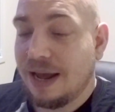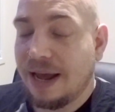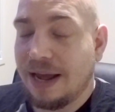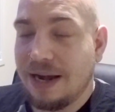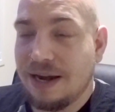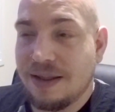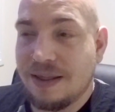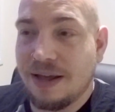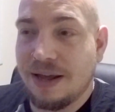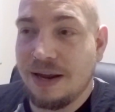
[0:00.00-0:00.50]

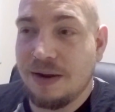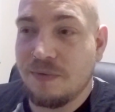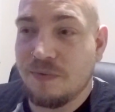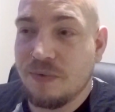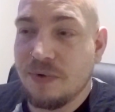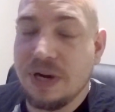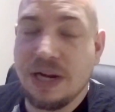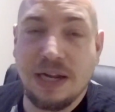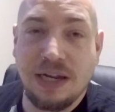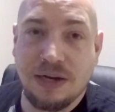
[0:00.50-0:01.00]
and they
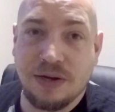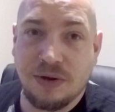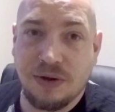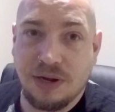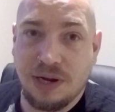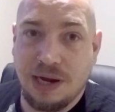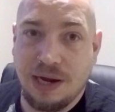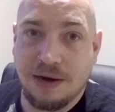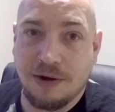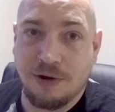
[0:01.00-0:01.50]
really
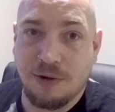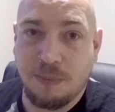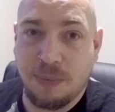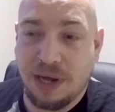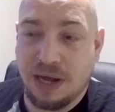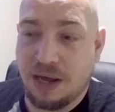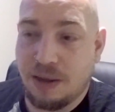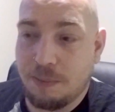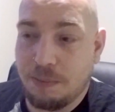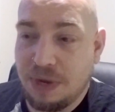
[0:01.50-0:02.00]
don't care
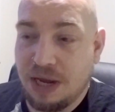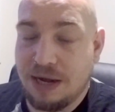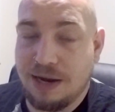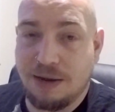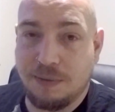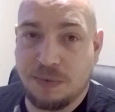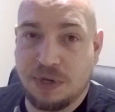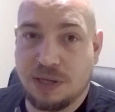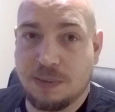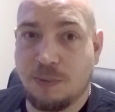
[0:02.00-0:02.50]
about
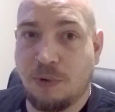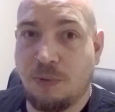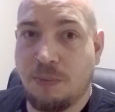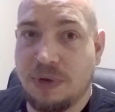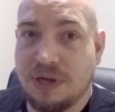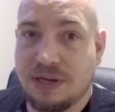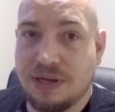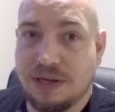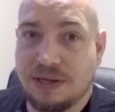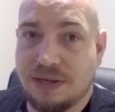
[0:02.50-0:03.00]
medium to small
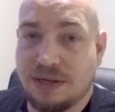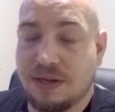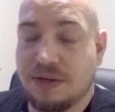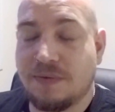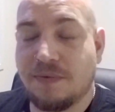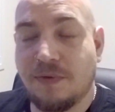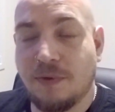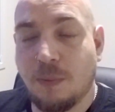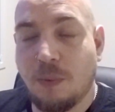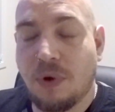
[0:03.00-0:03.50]
businesses,
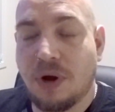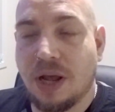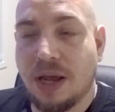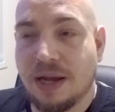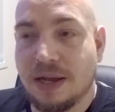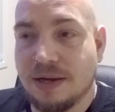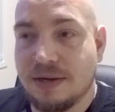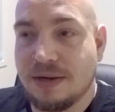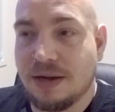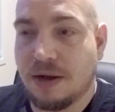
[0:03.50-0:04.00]
from what I
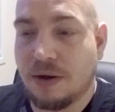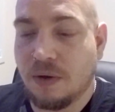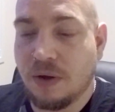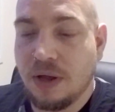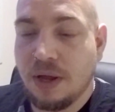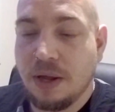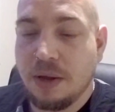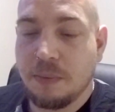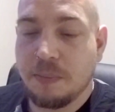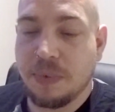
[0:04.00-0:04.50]
can tell.
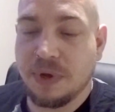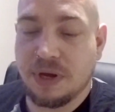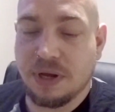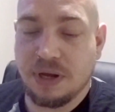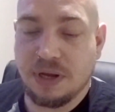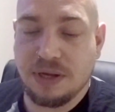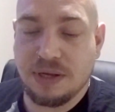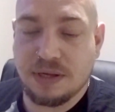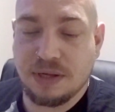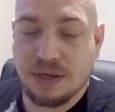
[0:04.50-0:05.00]

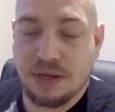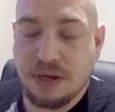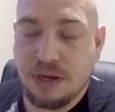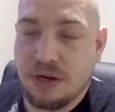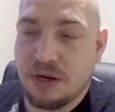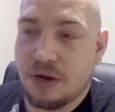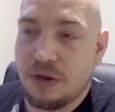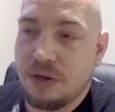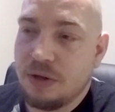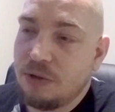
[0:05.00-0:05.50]
Because,
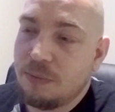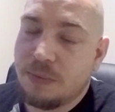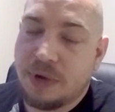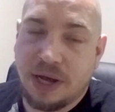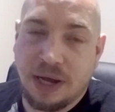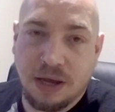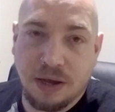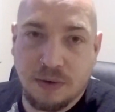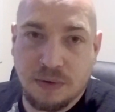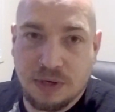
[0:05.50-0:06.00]
you
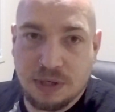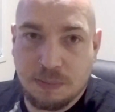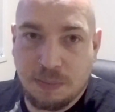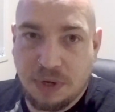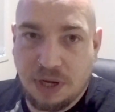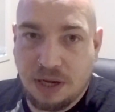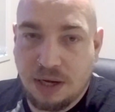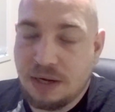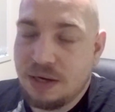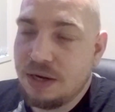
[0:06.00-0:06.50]
might go and
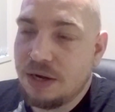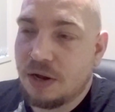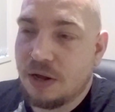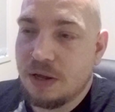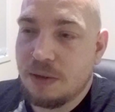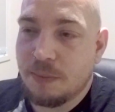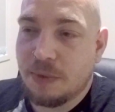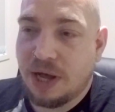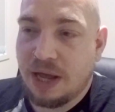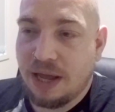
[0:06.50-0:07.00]
spend,
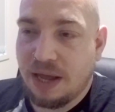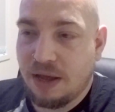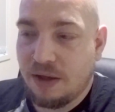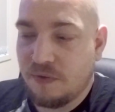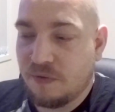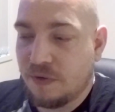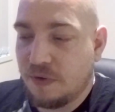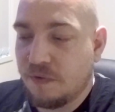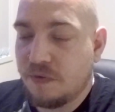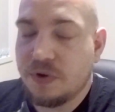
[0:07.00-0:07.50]
you might
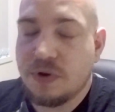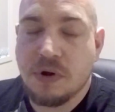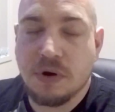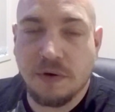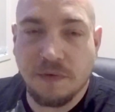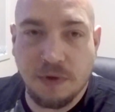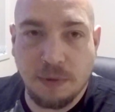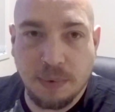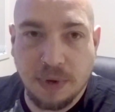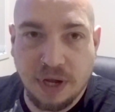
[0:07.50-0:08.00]
have a
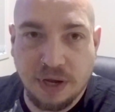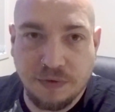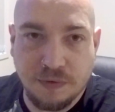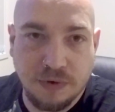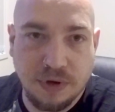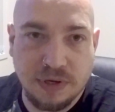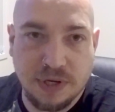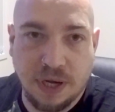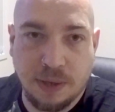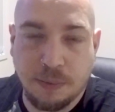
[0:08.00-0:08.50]
photography page, for
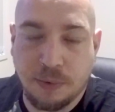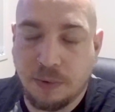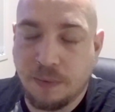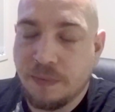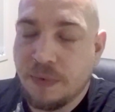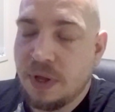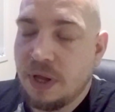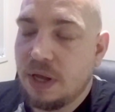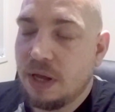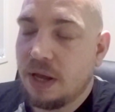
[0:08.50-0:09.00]
example,
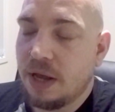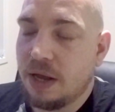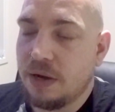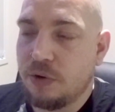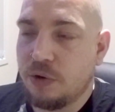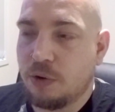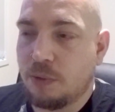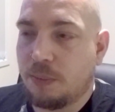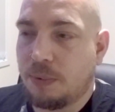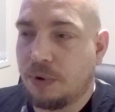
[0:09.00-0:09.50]
and
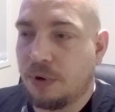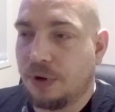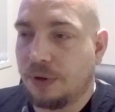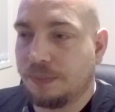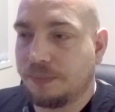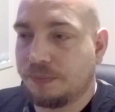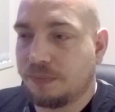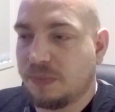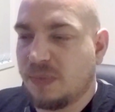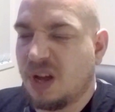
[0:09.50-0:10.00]
you'll put
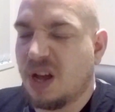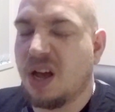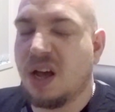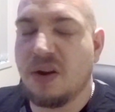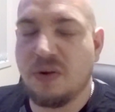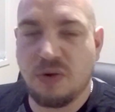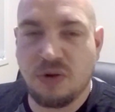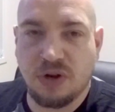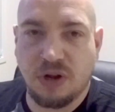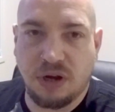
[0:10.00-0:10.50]

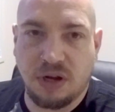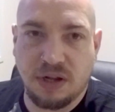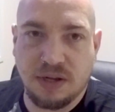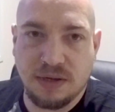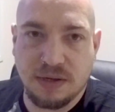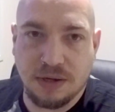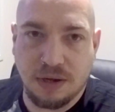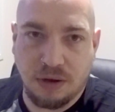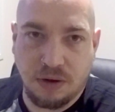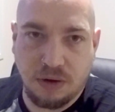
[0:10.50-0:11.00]

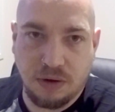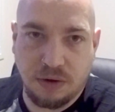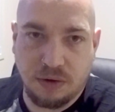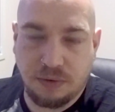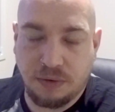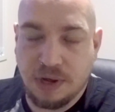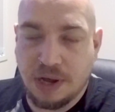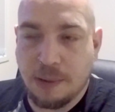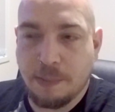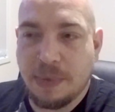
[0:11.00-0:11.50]
$100
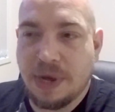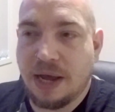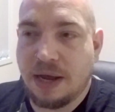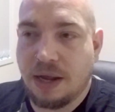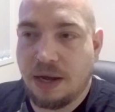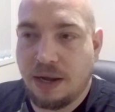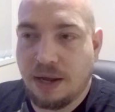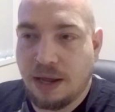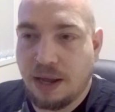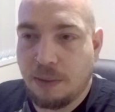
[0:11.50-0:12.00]
on a
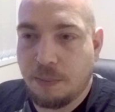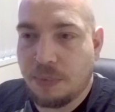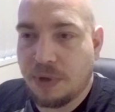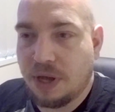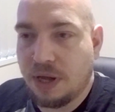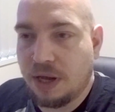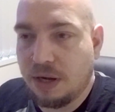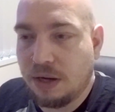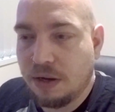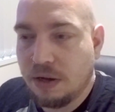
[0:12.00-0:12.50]
marketing
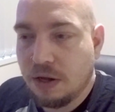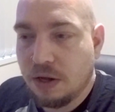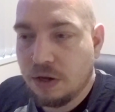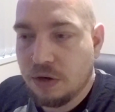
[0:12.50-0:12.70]
campaign